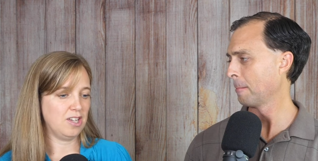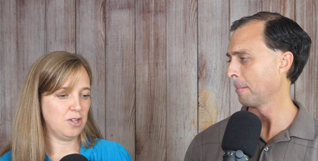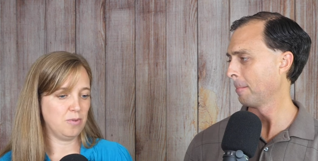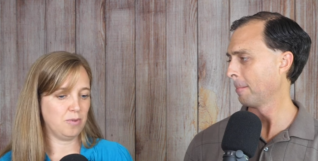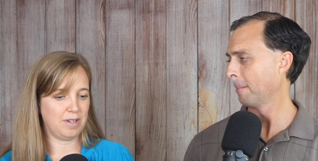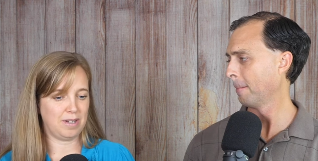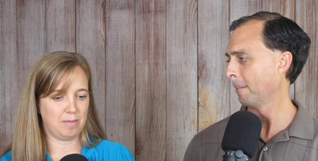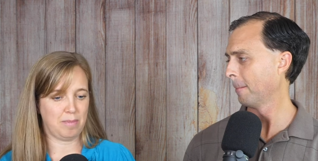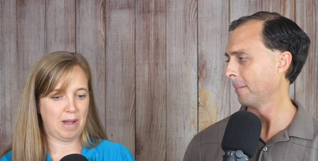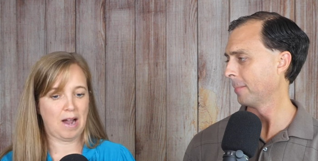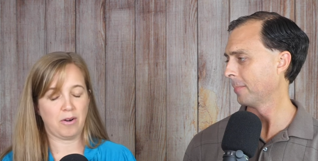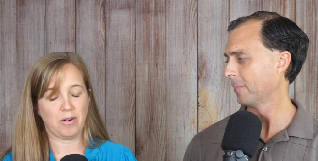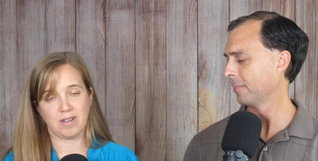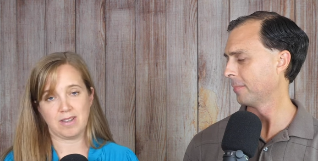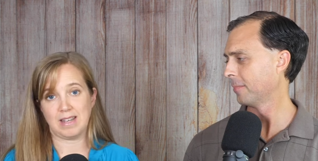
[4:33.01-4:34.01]
Speaker 1: you wouldn't
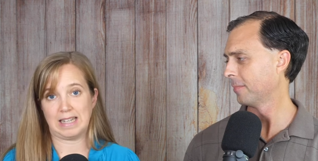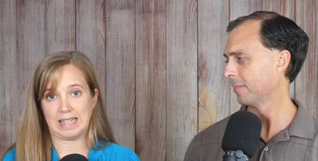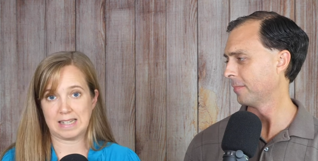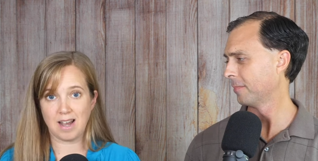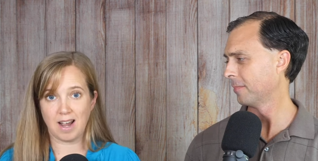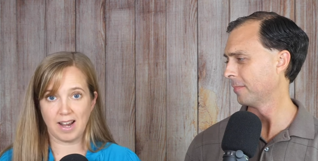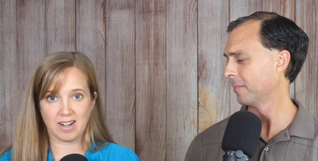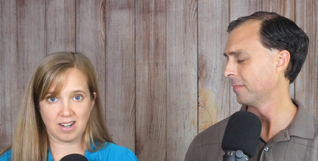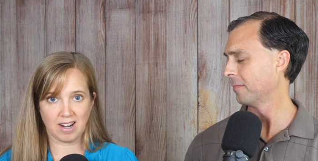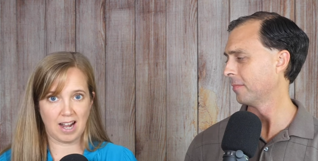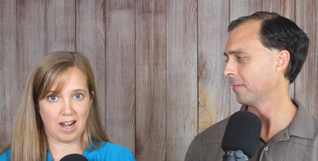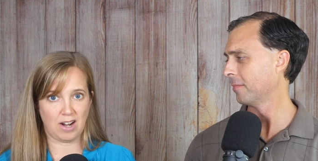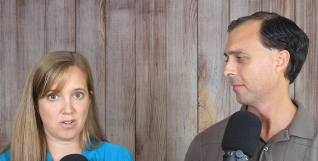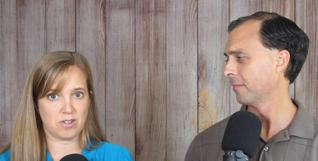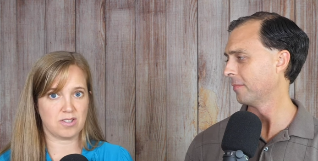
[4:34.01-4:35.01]
power the entire
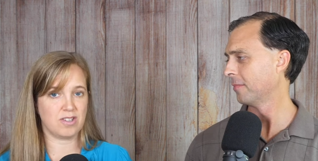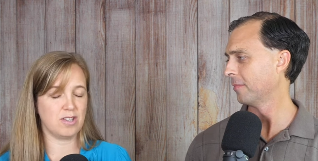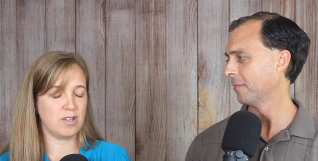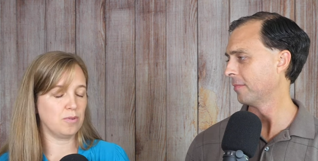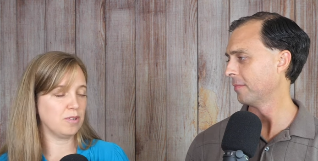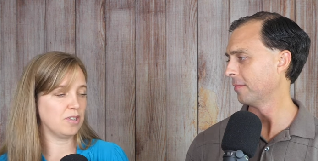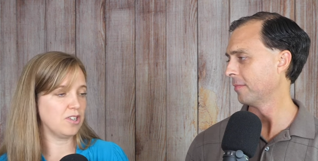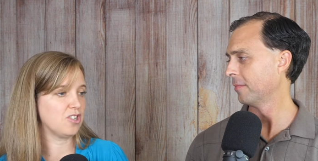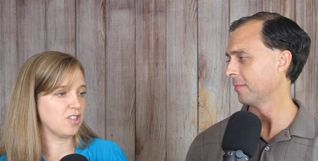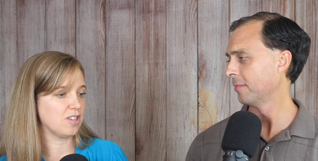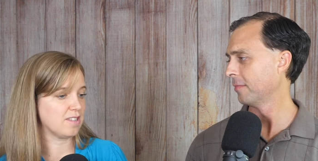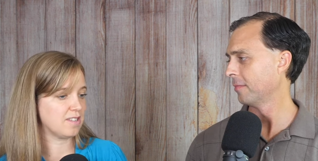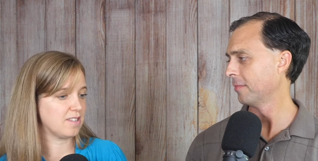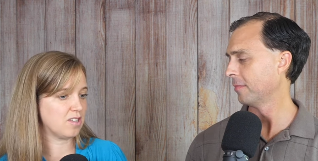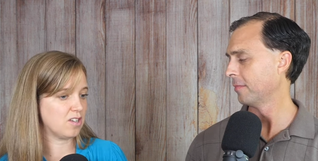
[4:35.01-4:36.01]
house. You would
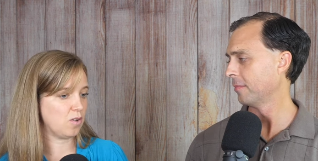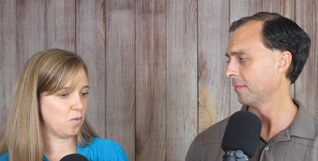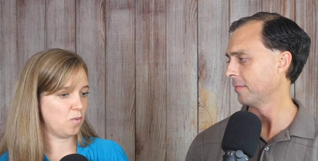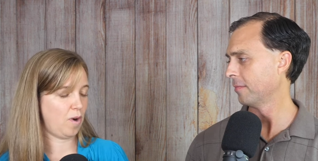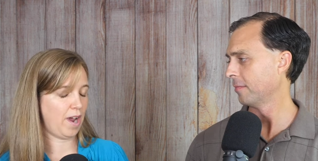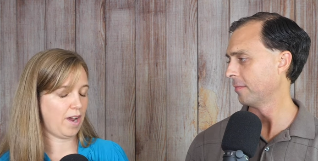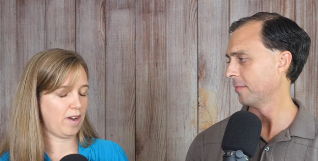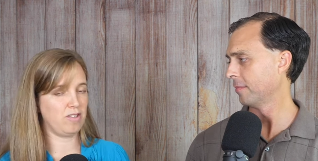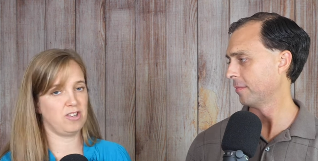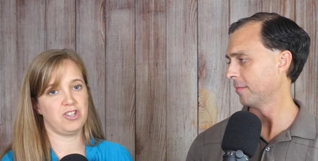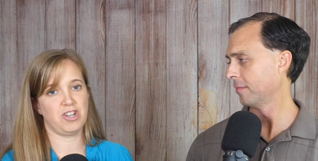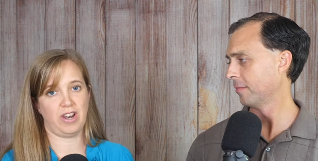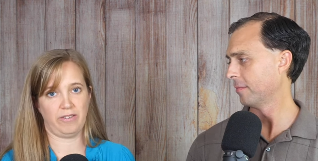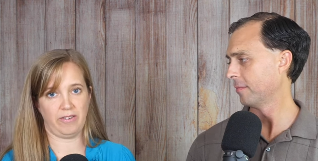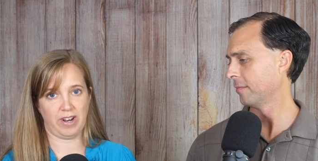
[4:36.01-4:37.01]
just wire the
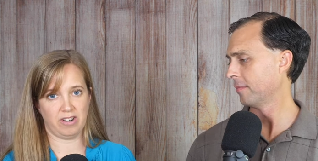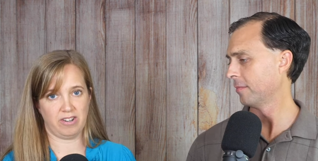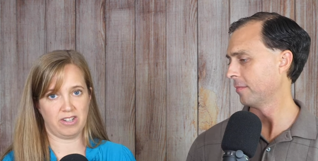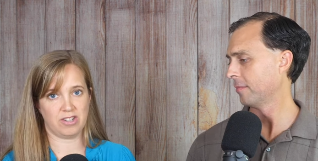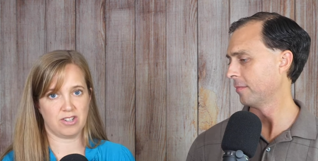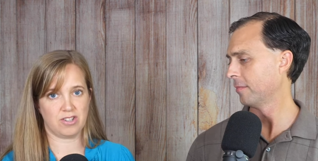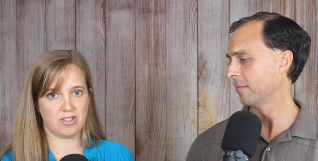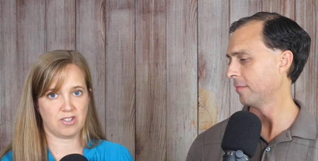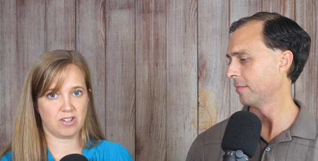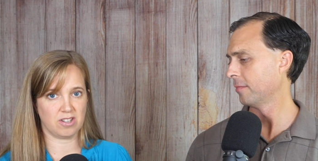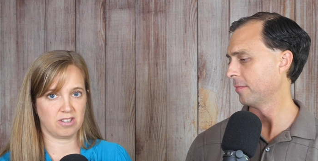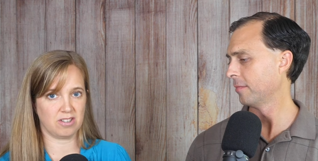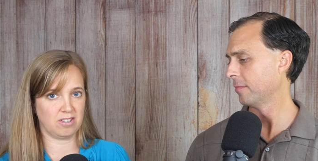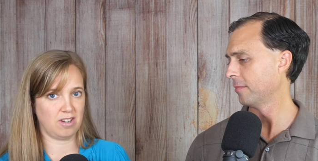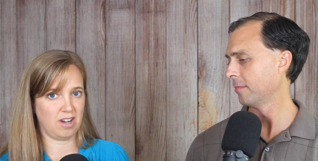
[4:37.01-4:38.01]
generator into
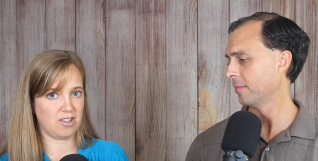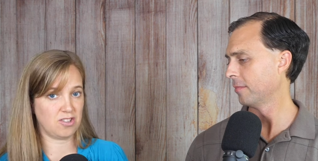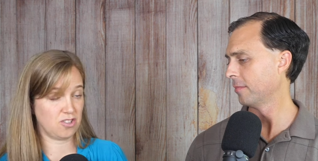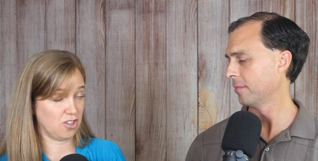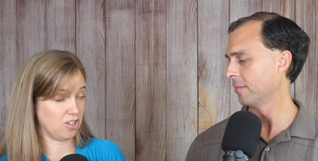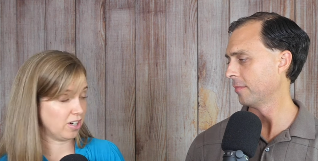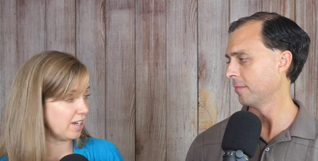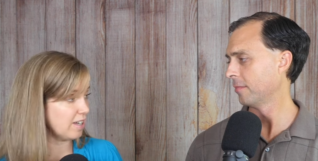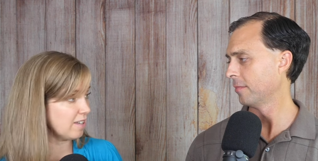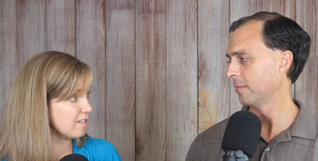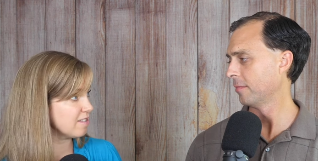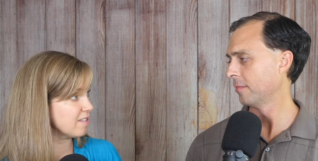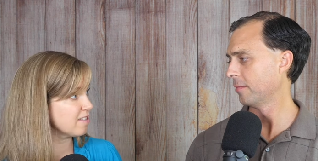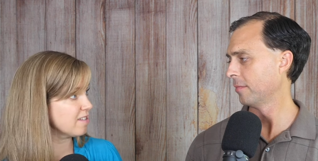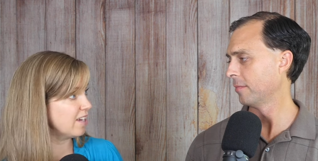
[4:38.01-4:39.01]
certain
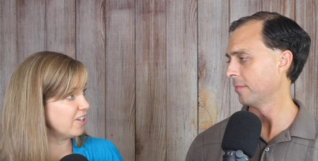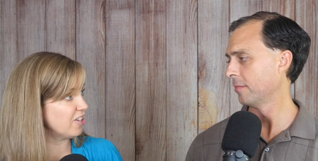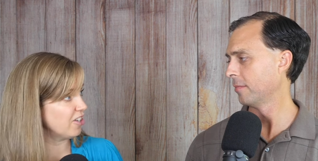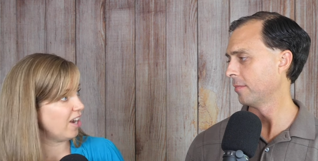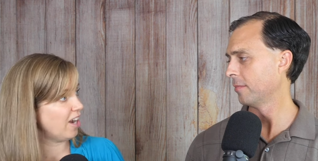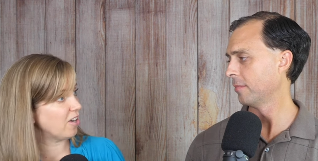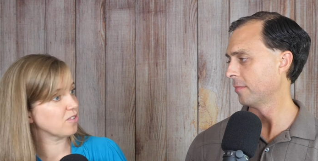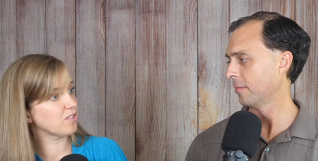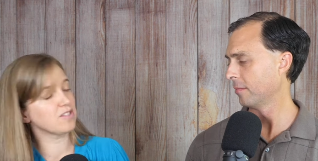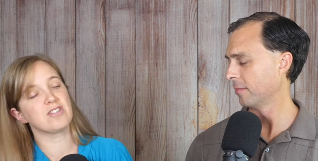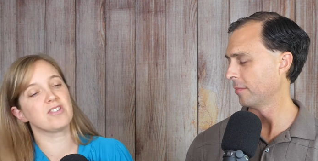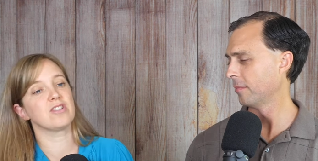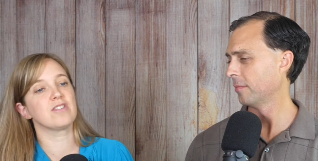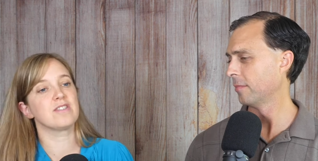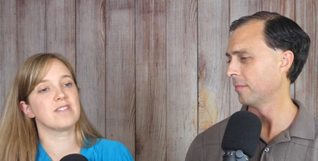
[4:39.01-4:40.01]
circuits in your house
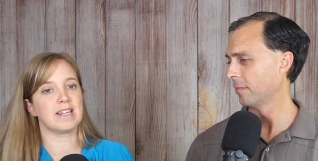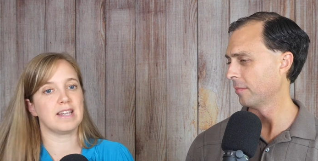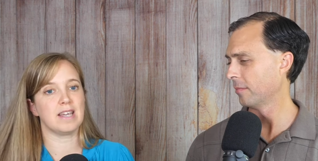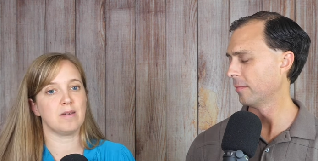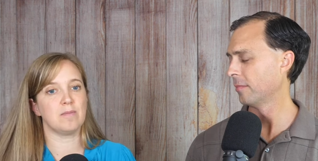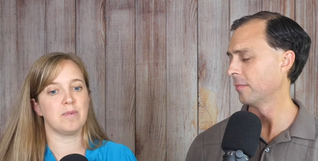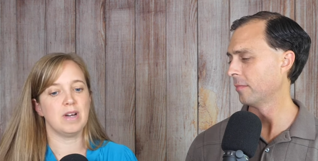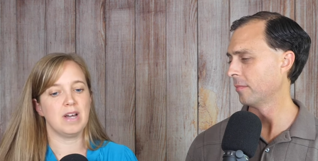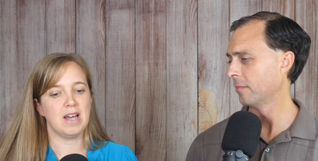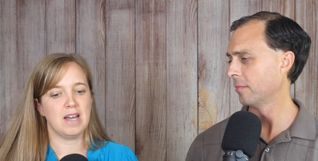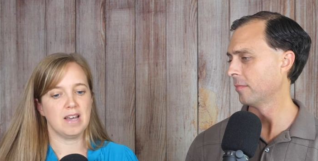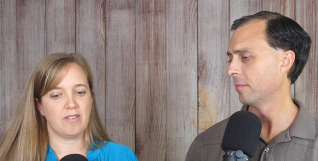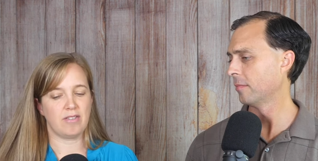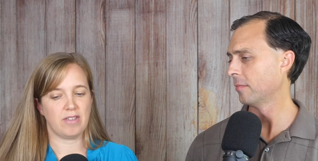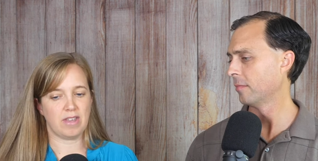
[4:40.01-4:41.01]
just to keep
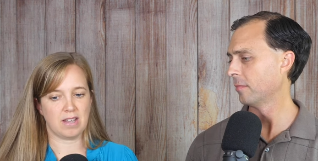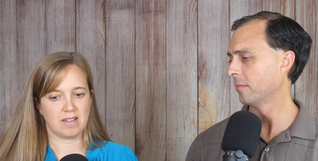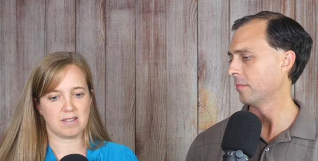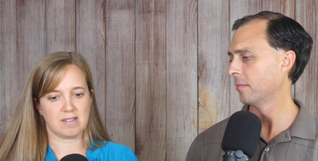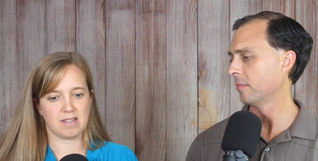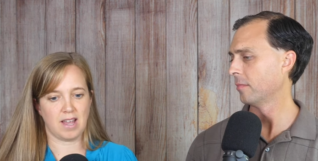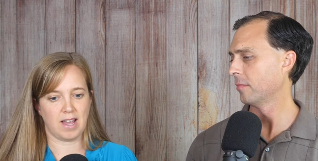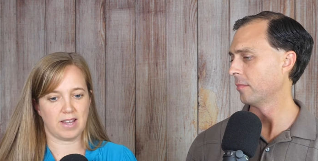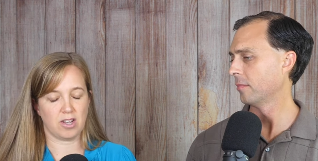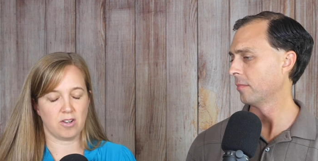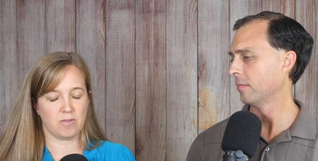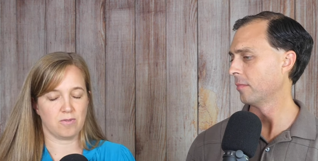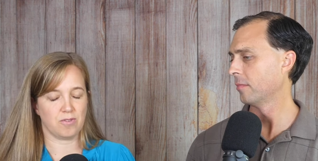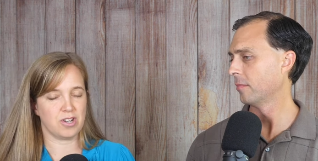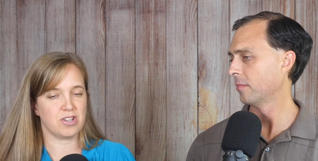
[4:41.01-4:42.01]
things like your
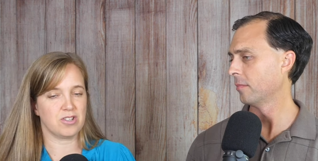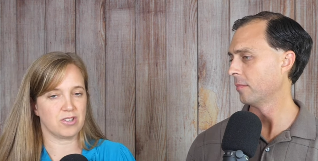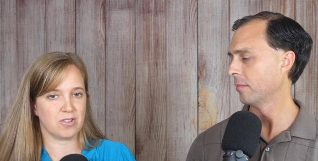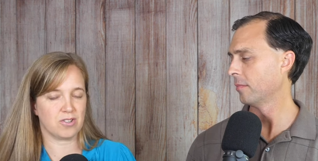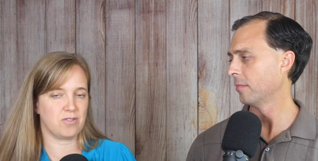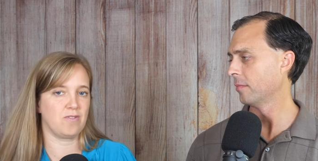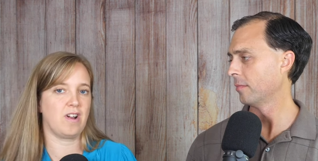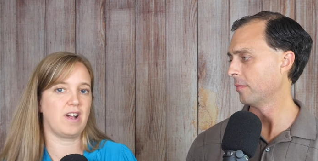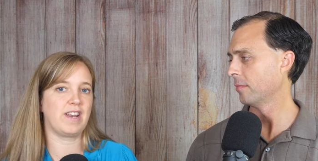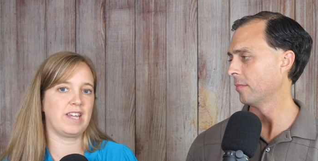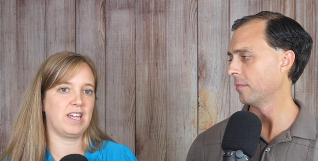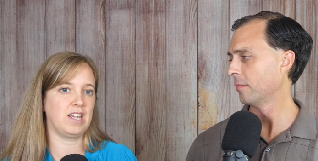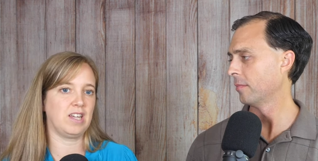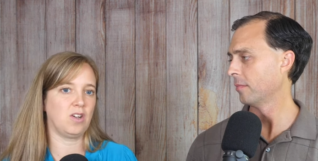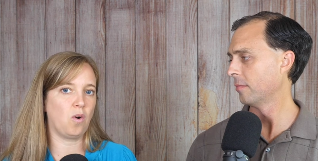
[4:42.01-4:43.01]
freezer's
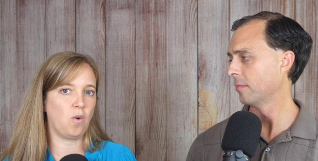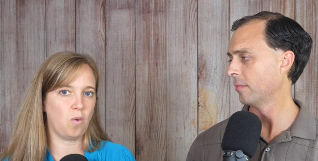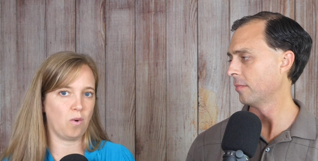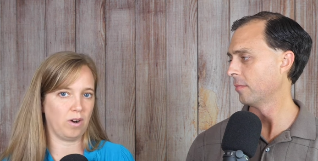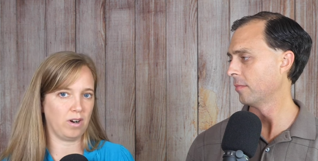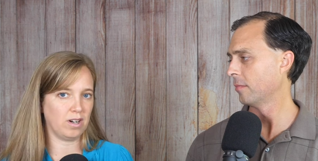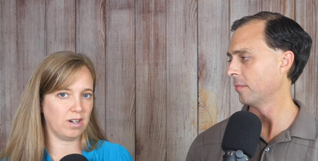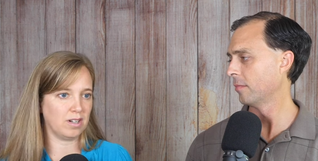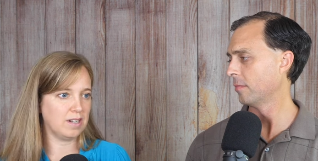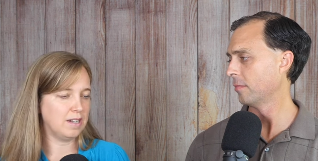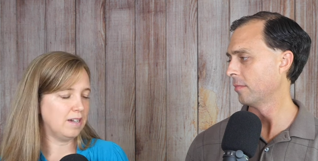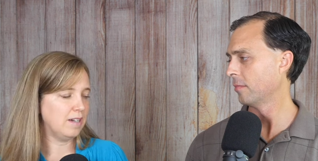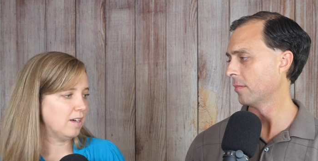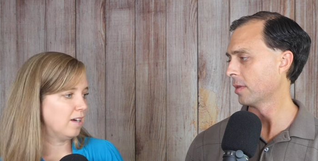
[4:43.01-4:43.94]
running or